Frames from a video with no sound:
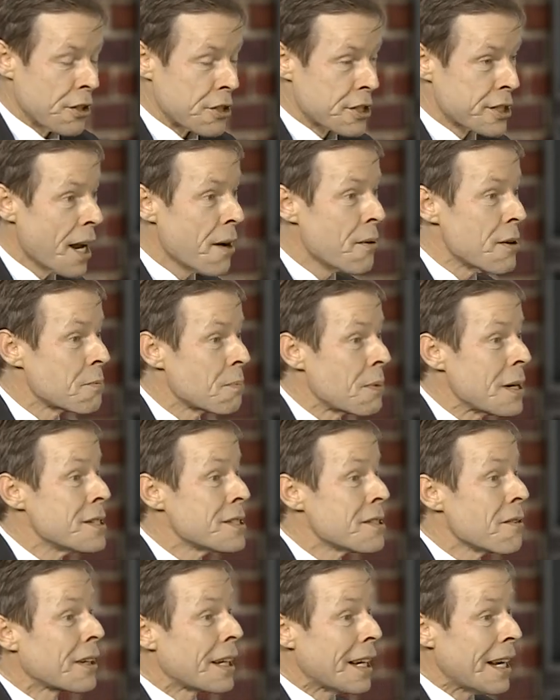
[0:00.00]
the, slowest
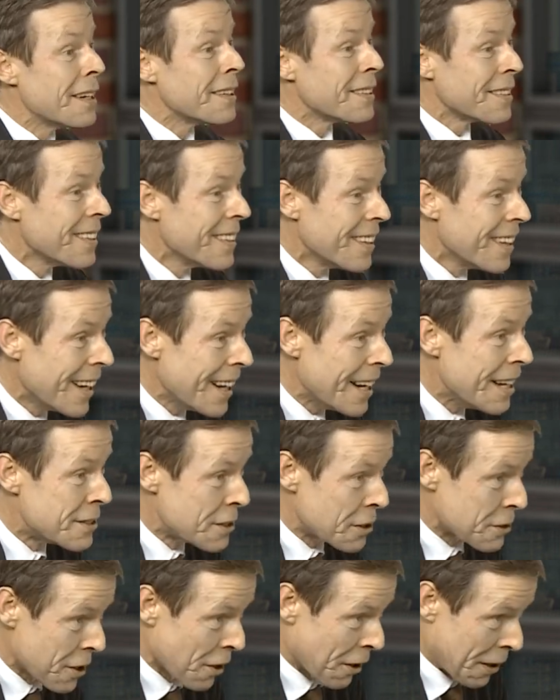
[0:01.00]
piece of kit
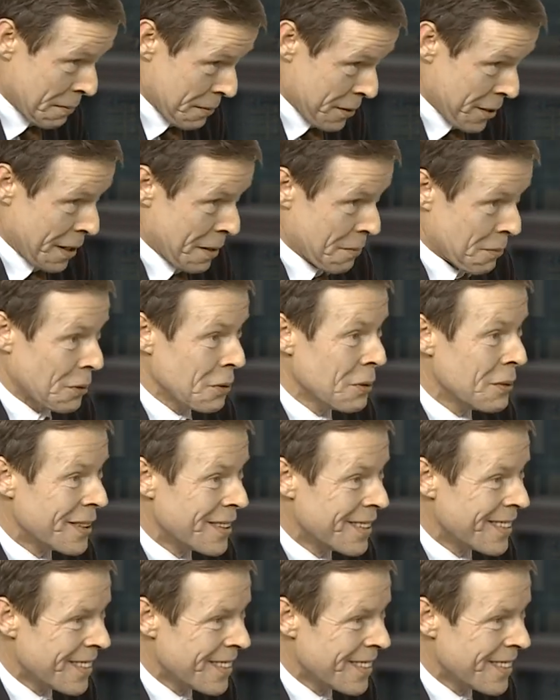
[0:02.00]
is your timetable.